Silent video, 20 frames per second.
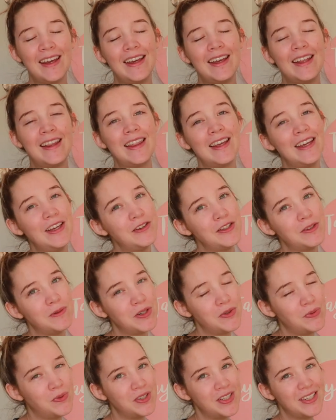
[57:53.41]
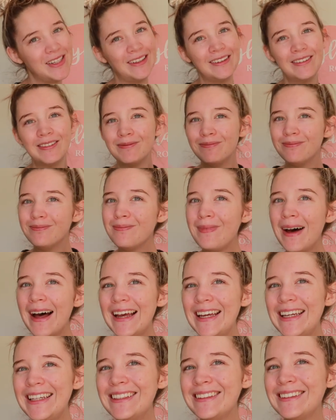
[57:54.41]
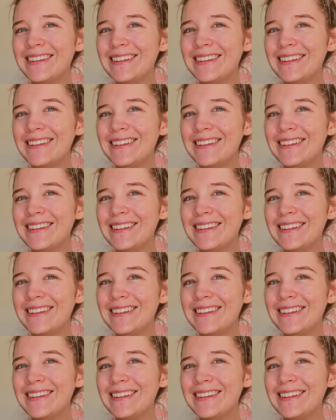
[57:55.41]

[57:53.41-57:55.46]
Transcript: and thank you so much for watching. Bye!